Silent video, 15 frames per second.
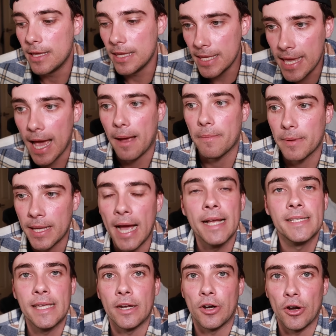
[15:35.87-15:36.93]
Yeah,
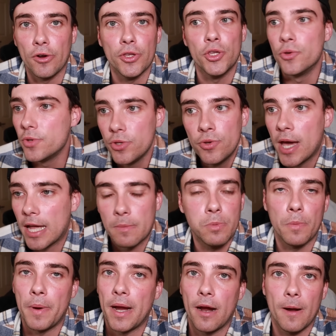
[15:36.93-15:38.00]
guys get hurt. You got to
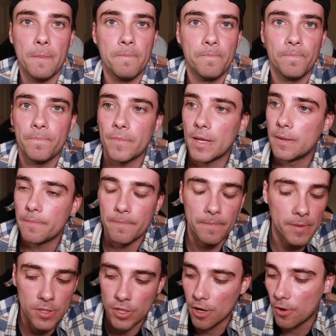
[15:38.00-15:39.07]
prepare.
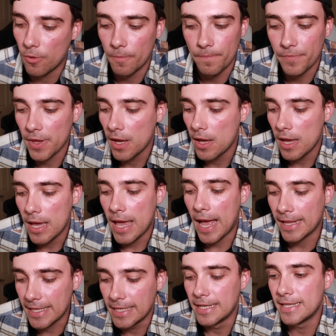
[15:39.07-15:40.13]
So,
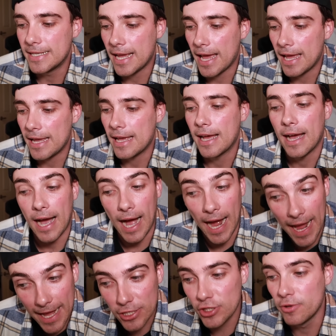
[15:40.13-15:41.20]
at the end of the day,
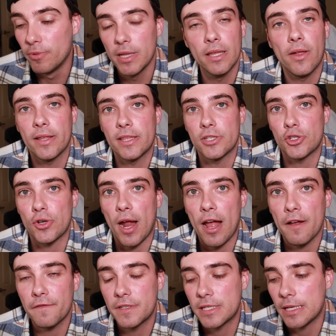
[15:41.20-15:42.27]
I actually really like this
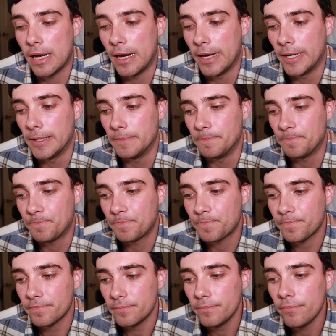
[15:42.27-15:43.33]
draft.
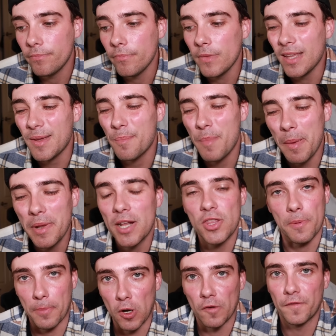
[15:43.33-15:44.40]
Maybe not
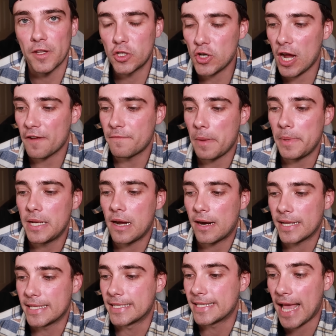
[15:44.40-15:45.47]
the perfect draft, maybe not
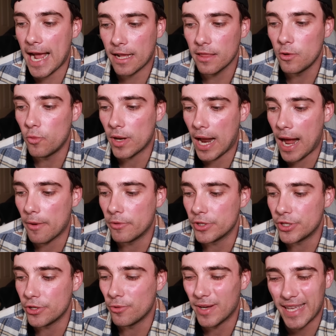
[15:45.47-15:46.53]
exactly what I would do.